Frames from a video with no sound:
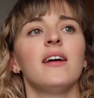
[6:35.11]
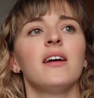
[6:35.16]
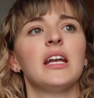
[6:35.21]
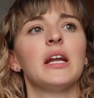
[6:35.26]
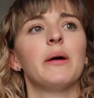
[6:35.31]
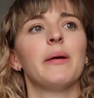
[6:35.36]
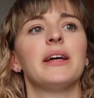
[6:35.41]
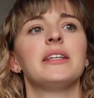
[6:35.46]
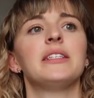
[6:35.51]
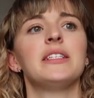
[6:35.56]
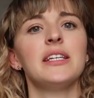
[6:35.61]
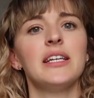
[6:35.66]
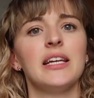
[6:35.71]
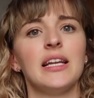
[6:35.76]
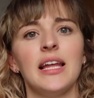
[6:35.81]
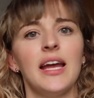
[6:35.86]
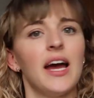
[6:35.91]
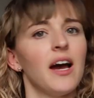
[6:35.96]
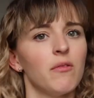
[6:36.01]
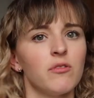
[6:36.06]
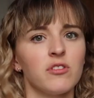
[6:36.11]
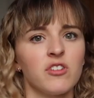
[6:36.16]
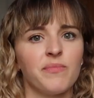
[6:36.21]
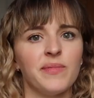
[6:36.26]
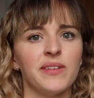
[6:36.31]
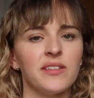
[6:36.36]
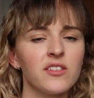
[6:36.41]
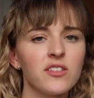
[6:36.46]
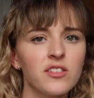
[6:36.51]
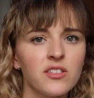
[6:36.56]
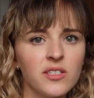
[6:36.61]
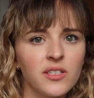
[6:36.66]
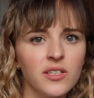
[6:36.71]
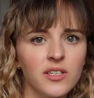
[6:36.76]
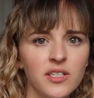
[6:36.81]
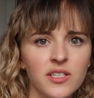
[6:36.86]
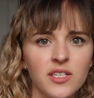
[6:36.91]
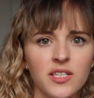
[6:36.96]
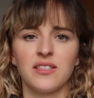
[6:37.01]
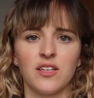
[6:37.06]
Now ideally I would have been
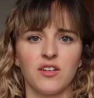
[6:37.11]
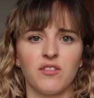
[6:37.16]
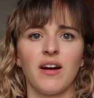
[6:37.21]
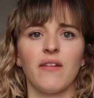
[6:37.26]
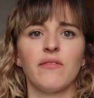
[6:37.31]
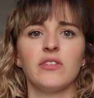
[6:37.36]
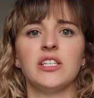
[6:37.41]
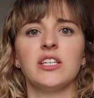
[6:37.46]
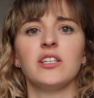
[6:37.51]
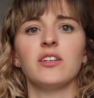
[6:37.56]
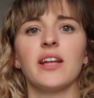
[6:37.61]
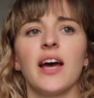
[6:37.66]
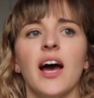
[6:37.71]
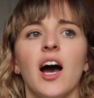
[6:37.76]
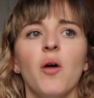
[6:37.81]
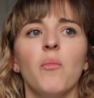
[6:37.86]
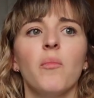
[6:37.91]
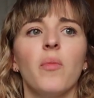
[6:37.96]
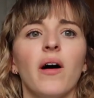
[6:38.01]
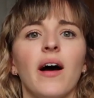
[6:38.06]
stood so gravity could help,